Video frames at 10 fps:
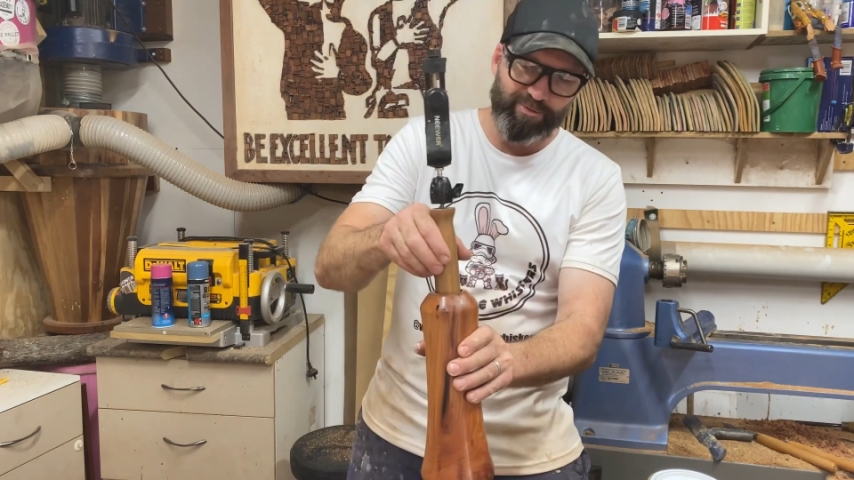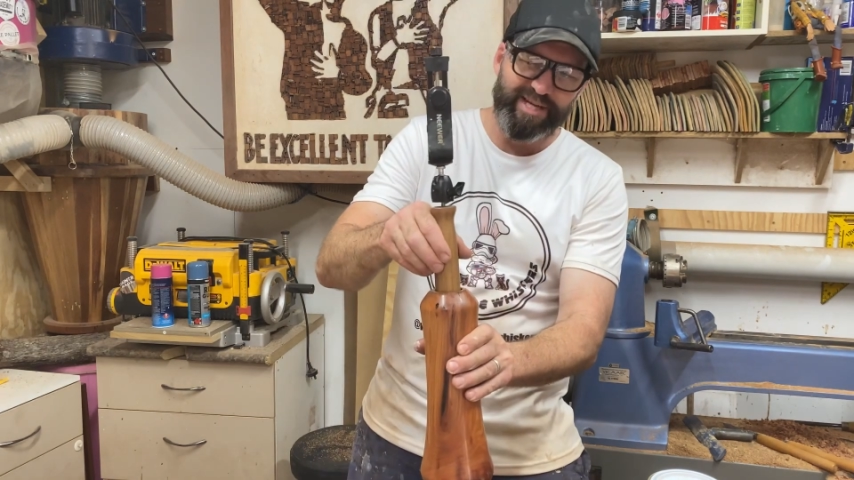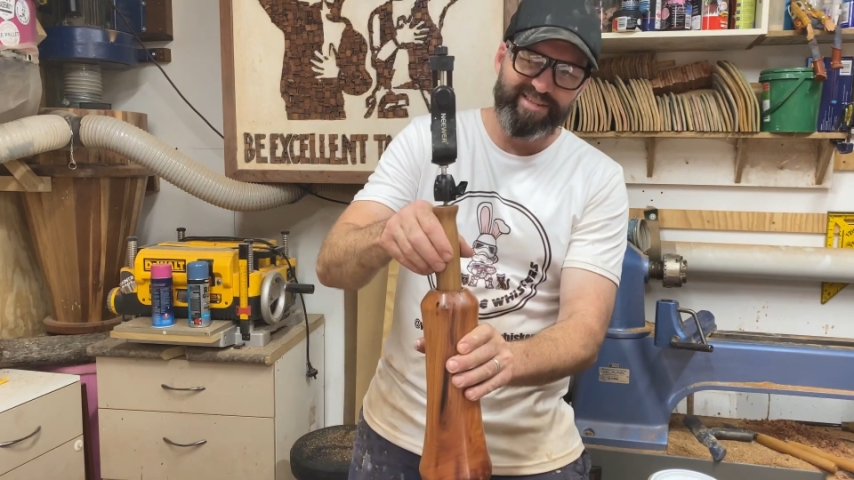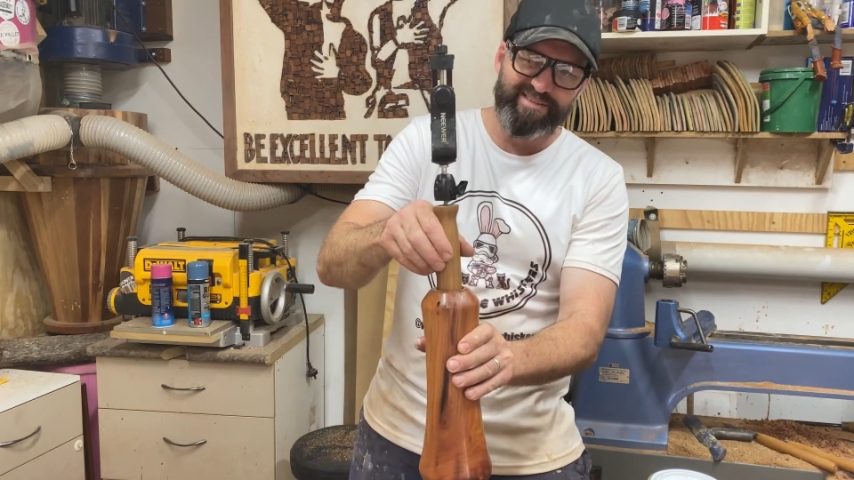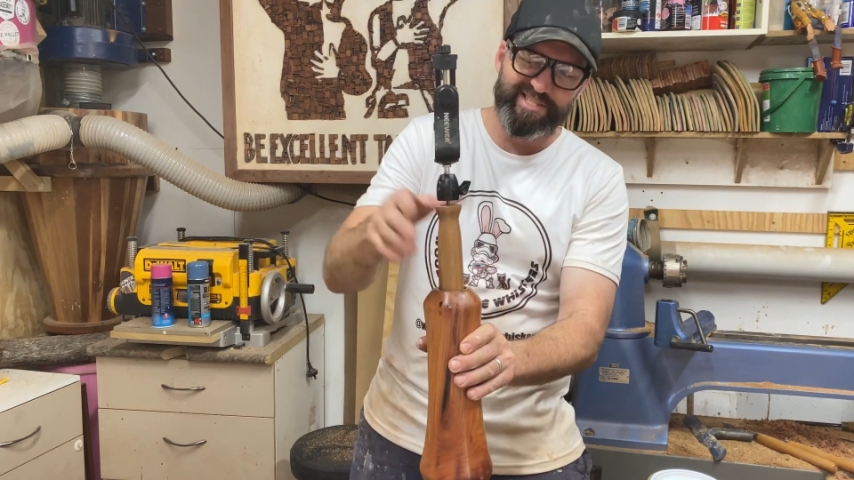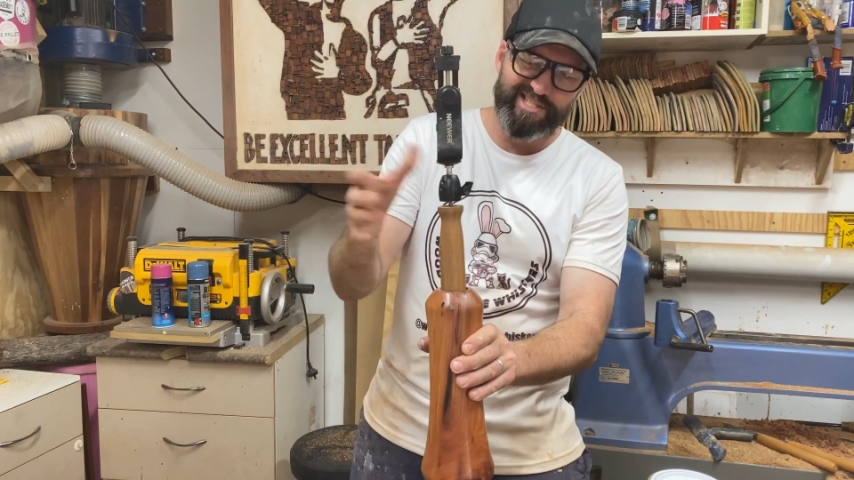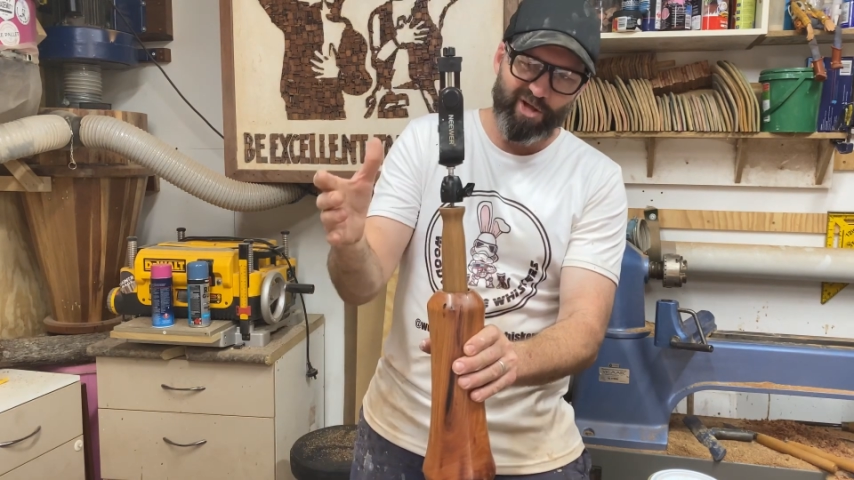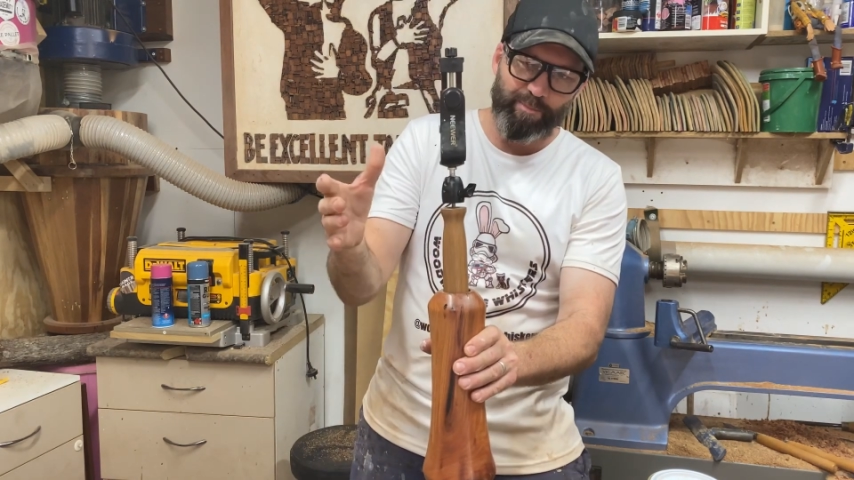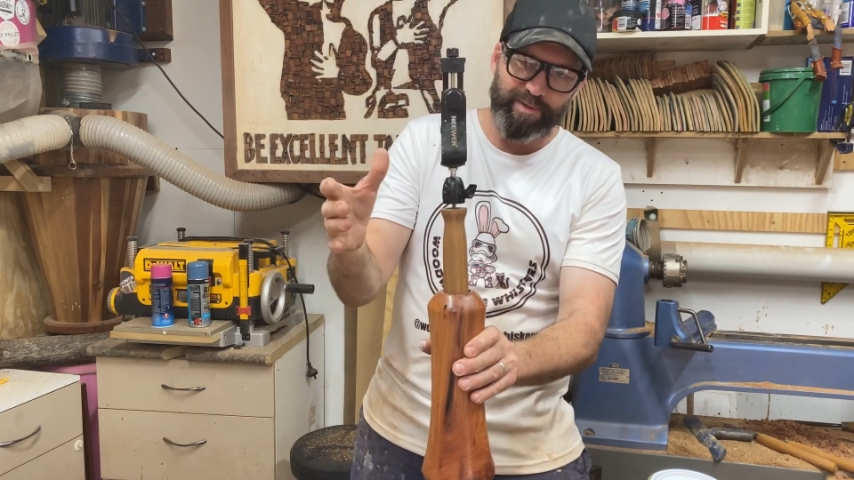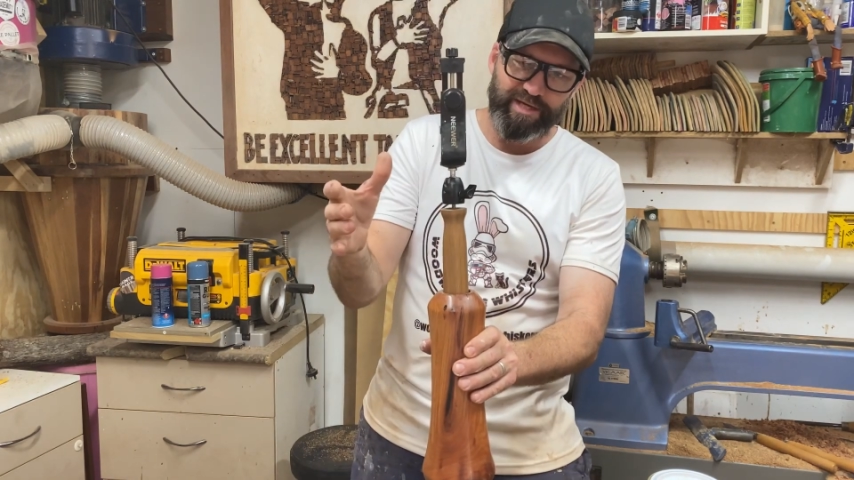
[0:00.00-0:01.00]
bit
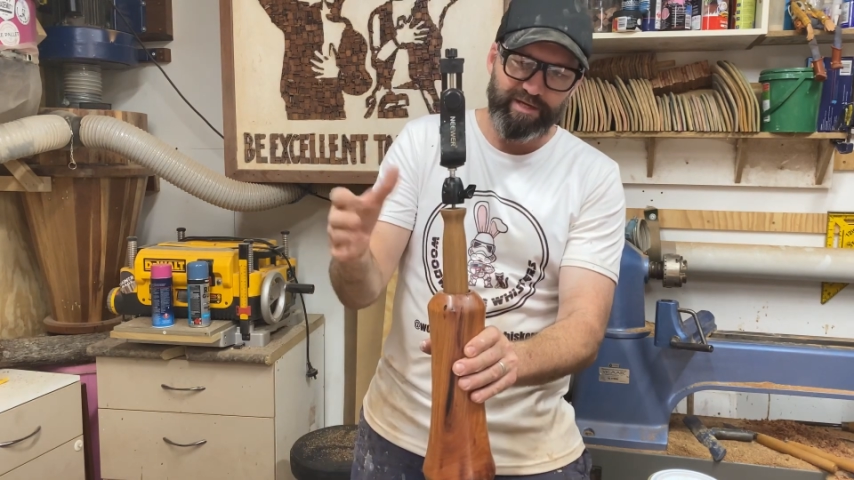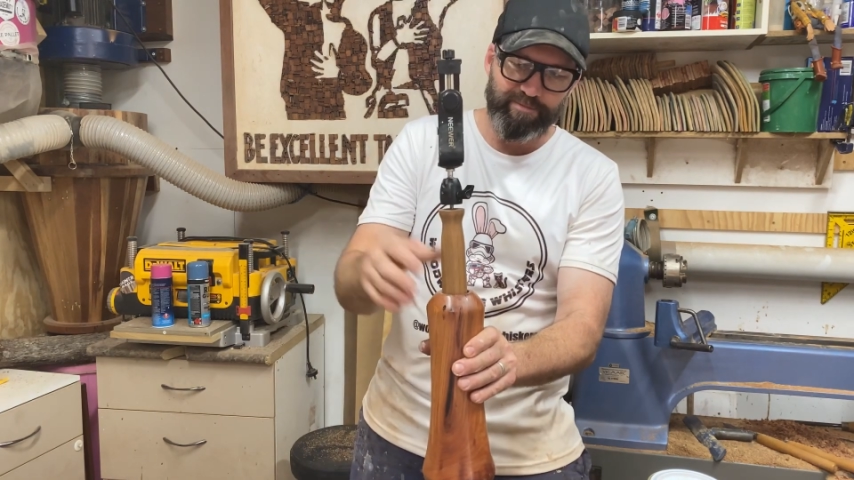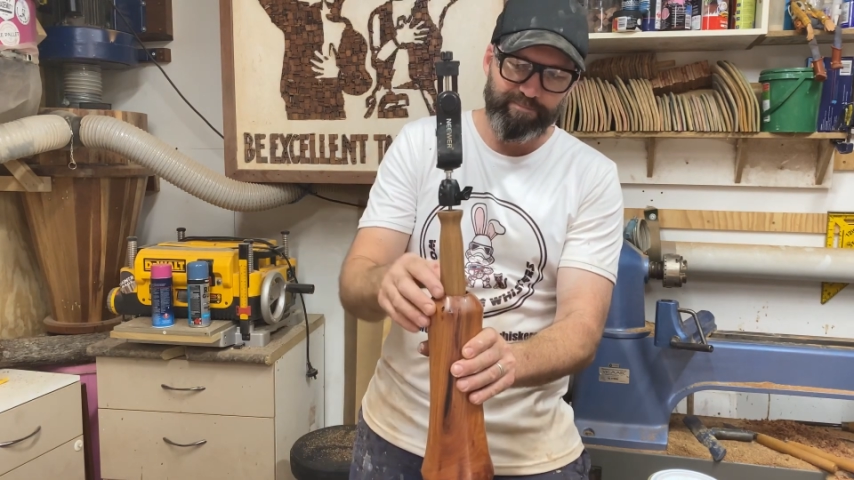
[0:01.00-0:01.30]
sloppy,